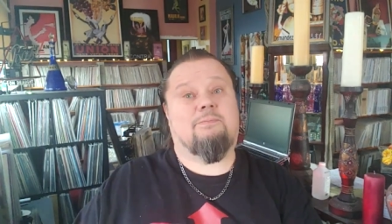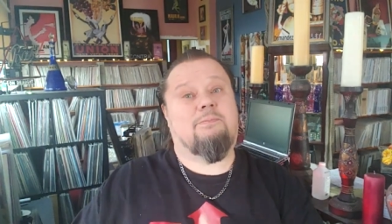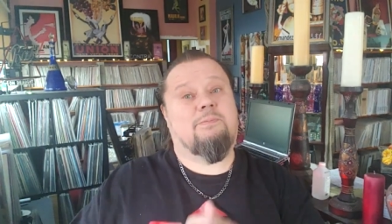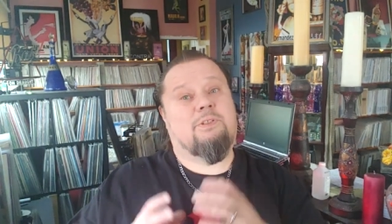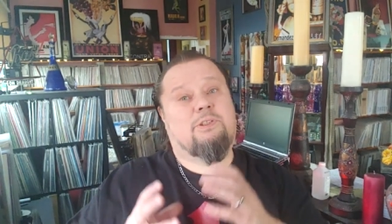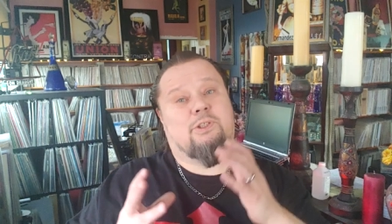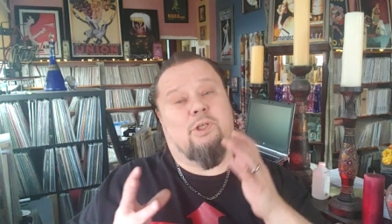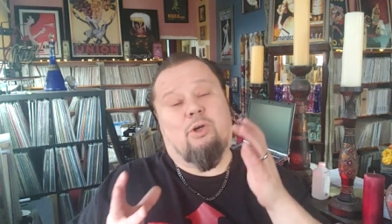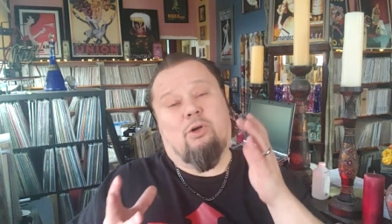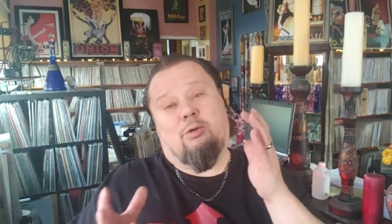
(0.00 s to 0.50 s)

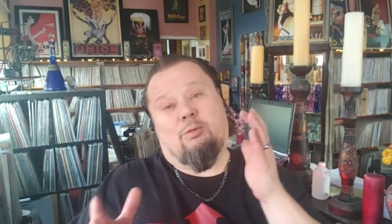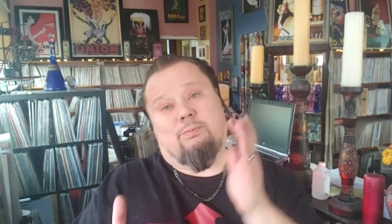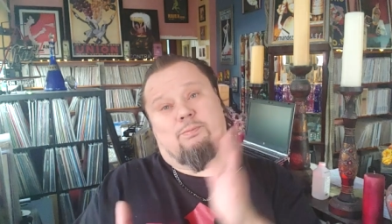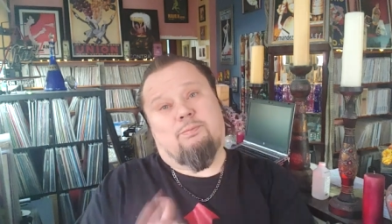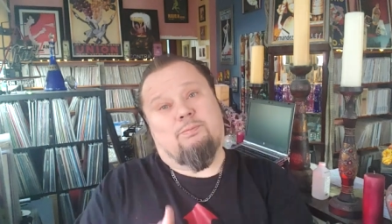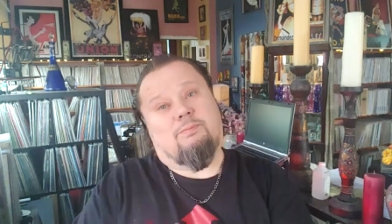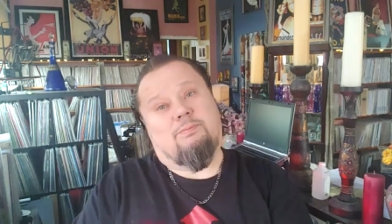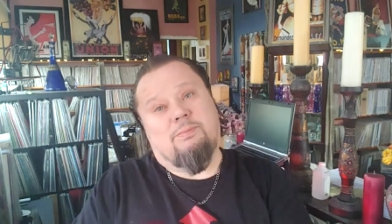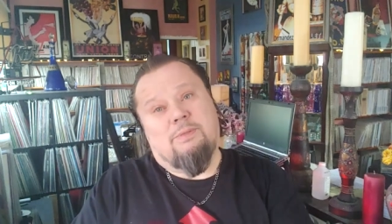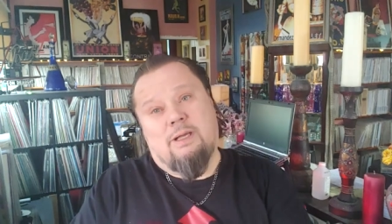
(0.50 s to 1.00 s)
So,
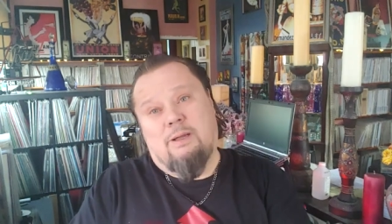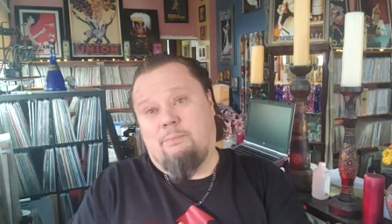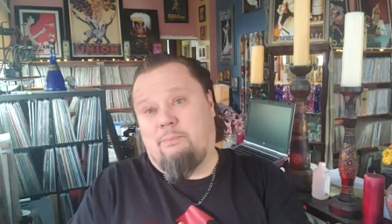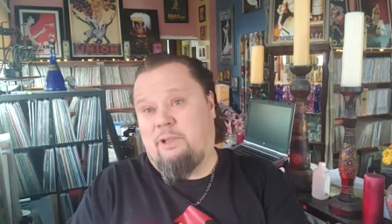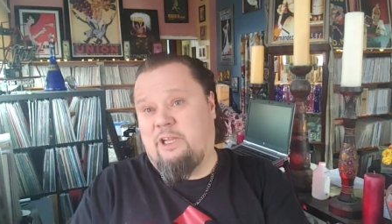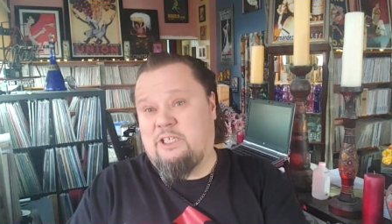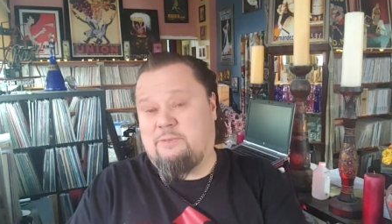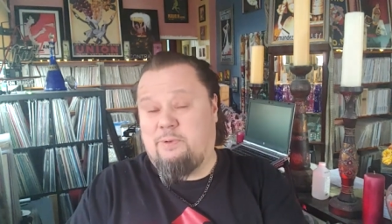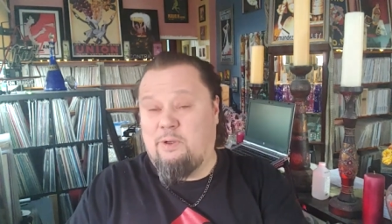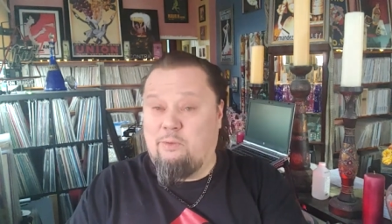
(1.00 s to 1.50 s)

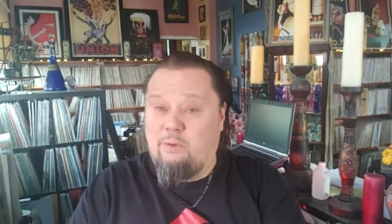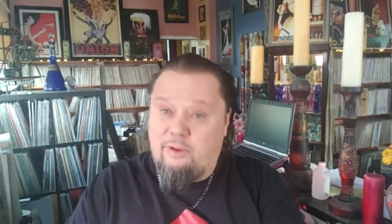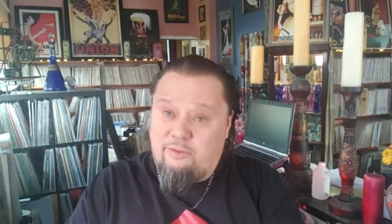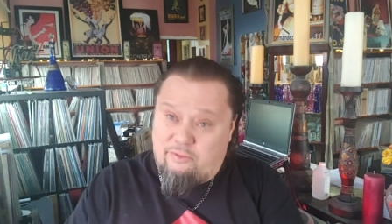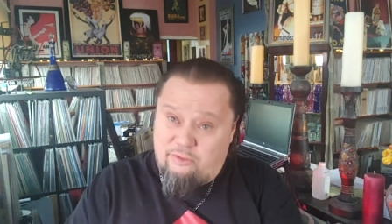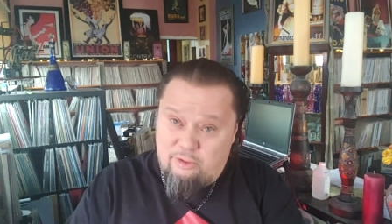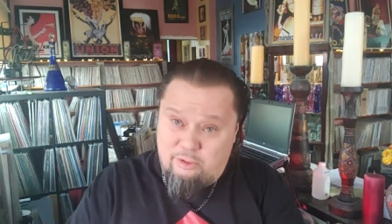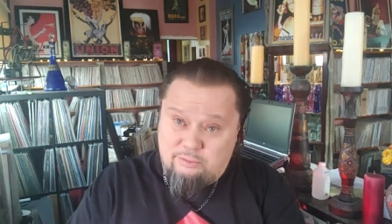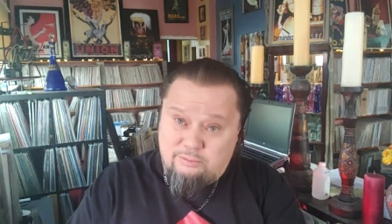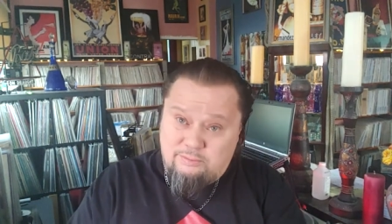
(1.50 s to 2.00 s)
peace be
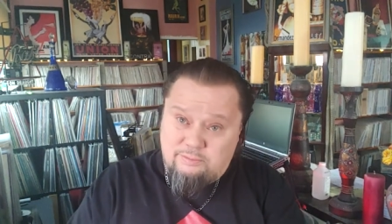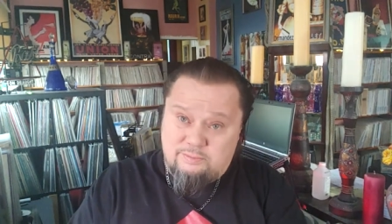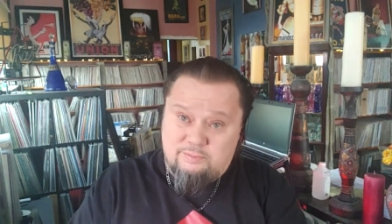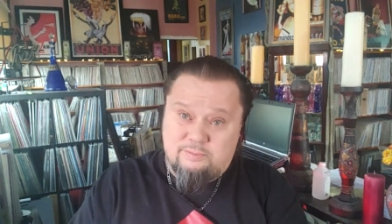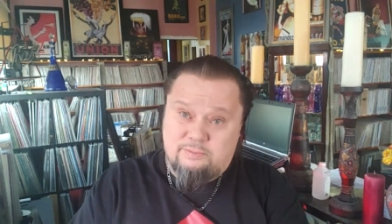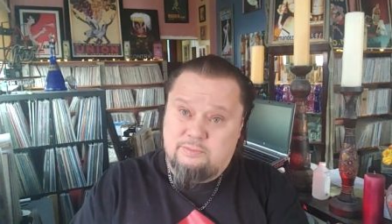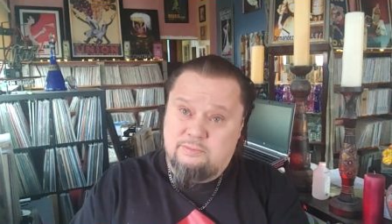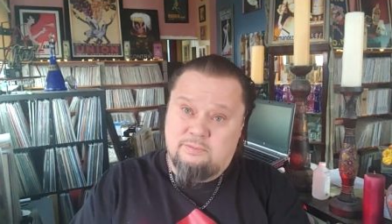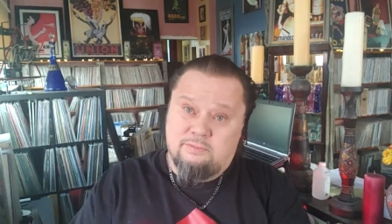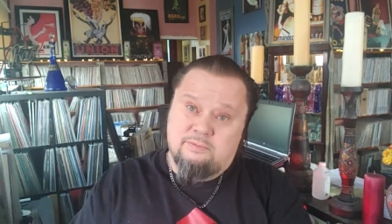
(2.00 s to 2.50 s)
with you.
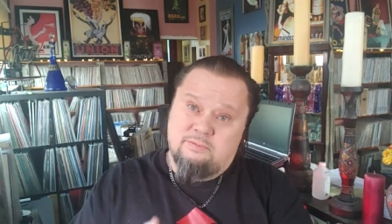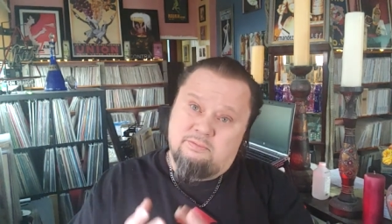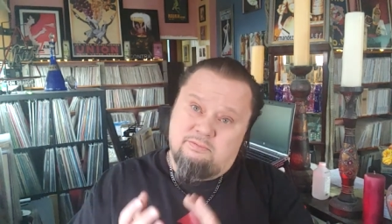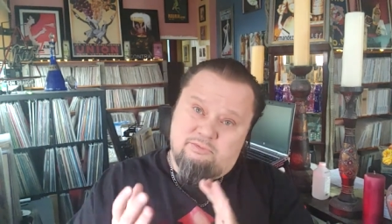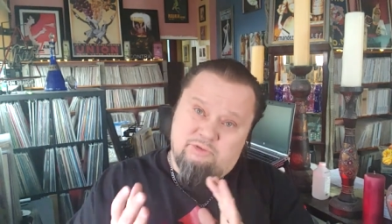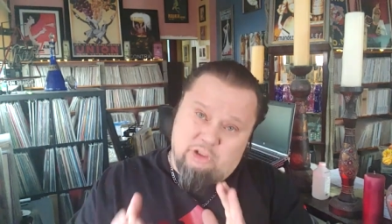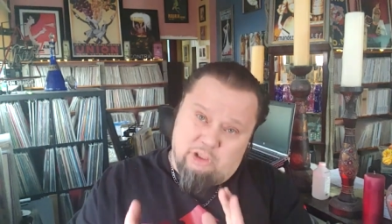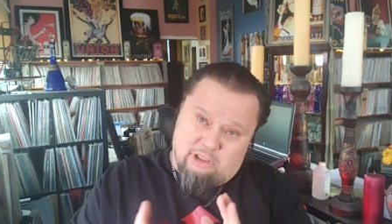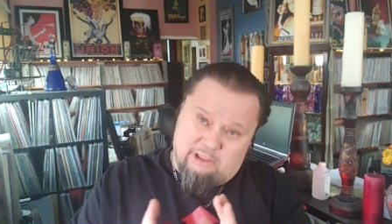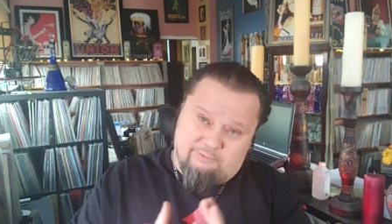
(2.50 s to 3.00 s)

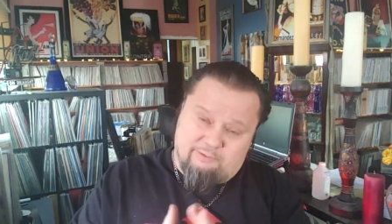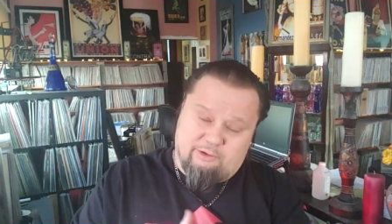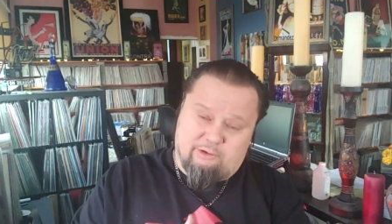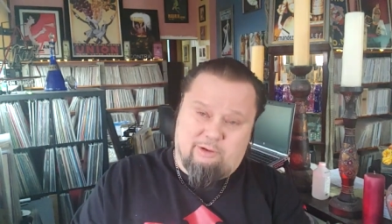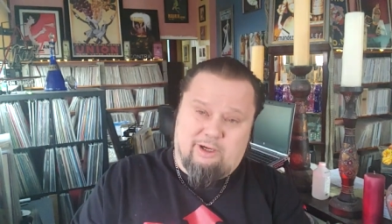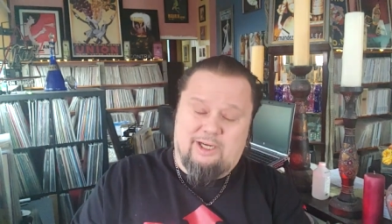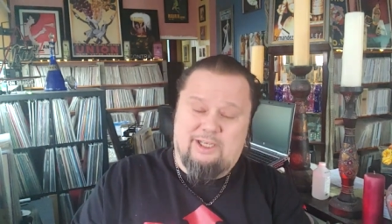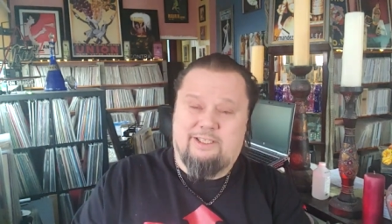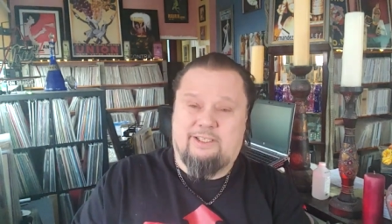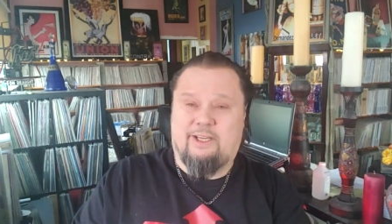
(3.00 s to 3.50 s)
Y'all have a
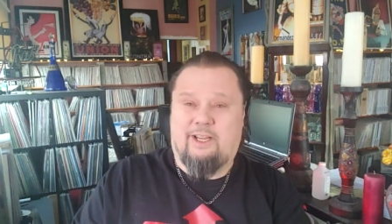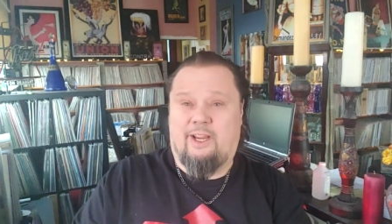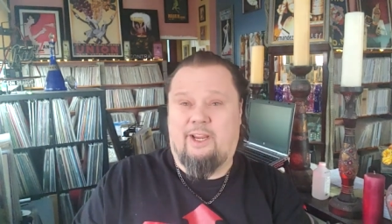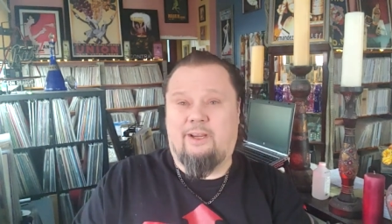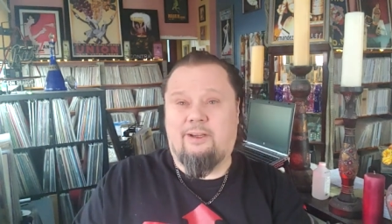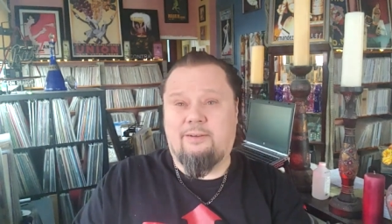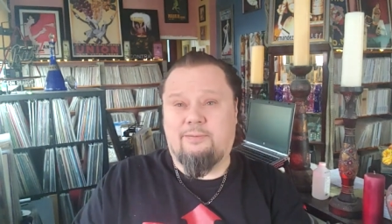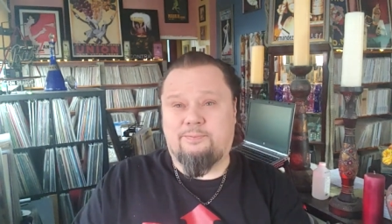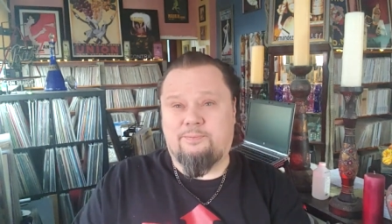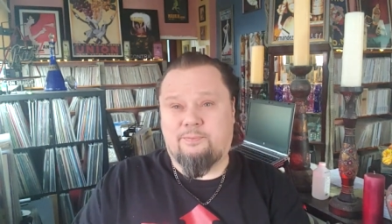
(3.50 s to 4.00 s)
great
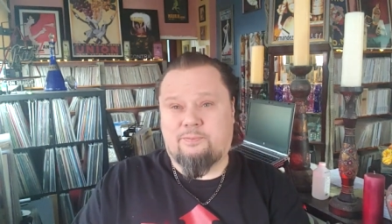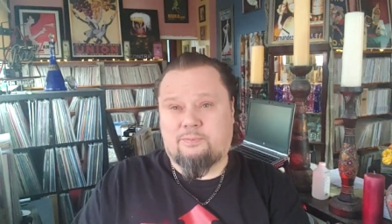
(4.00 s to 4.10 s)
day.